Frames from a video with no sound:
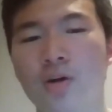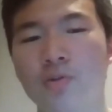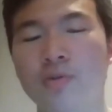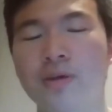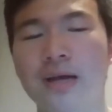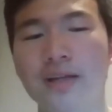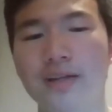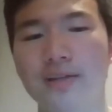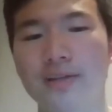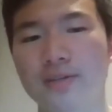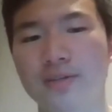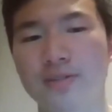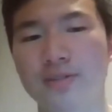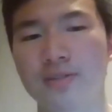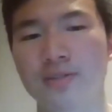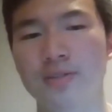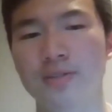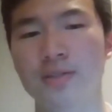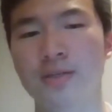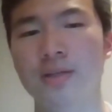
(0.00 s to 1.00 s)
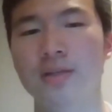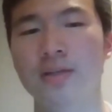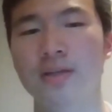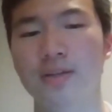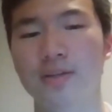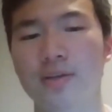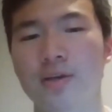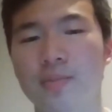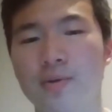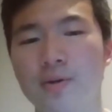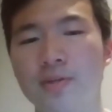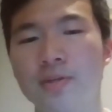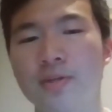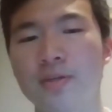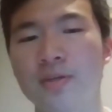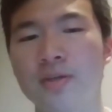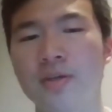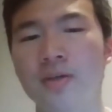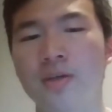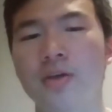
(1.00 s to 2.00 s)
How do ideas like
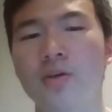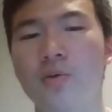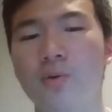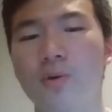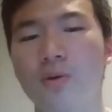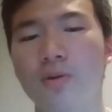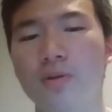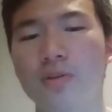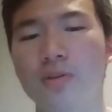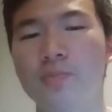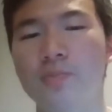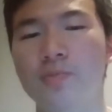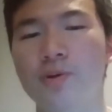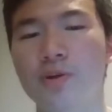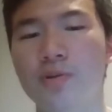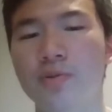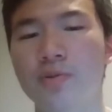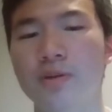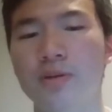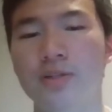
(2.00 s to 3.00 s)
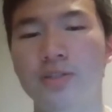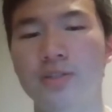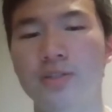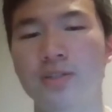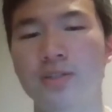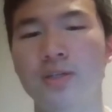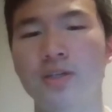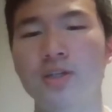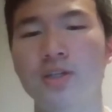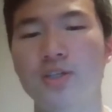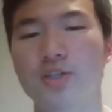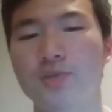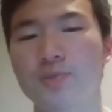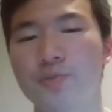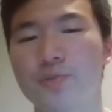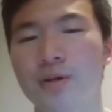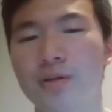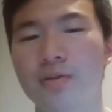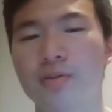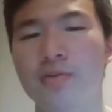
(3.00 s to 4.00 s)
liberty, equality, progress
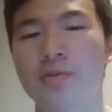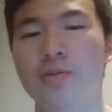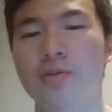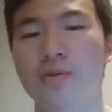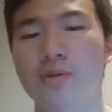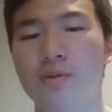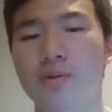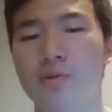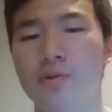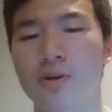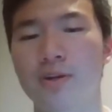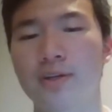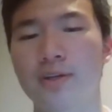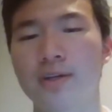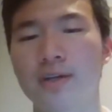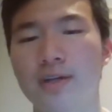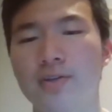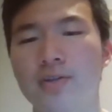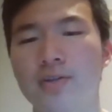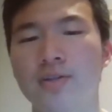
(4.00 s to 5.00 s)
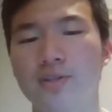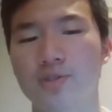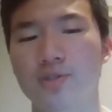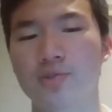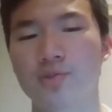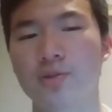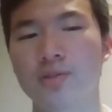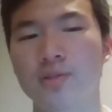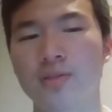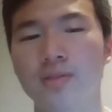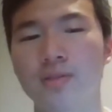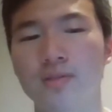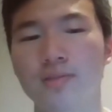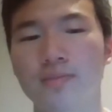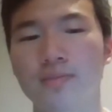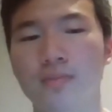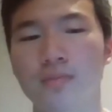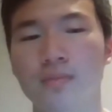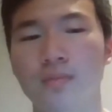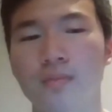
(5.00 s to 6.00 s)
spread or get
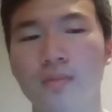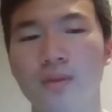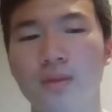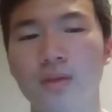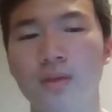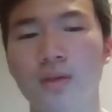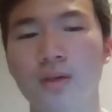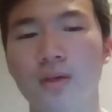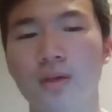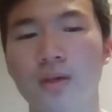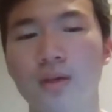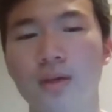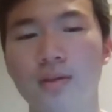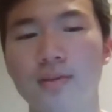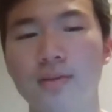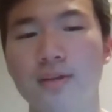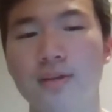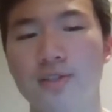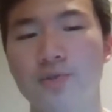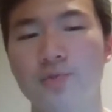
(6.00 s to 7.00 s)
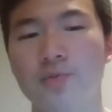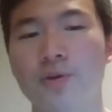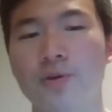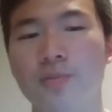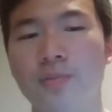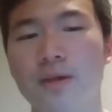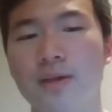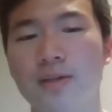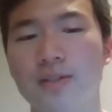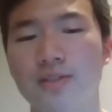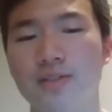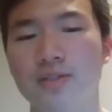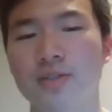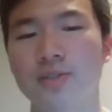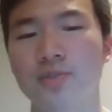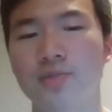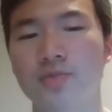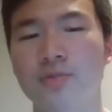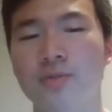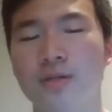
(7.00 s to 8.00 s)
distorted? And that's what
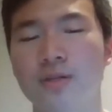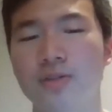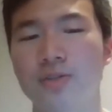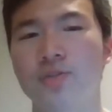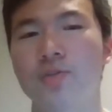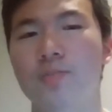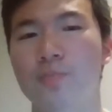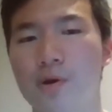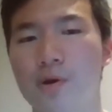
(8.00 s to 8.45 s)
makes this unit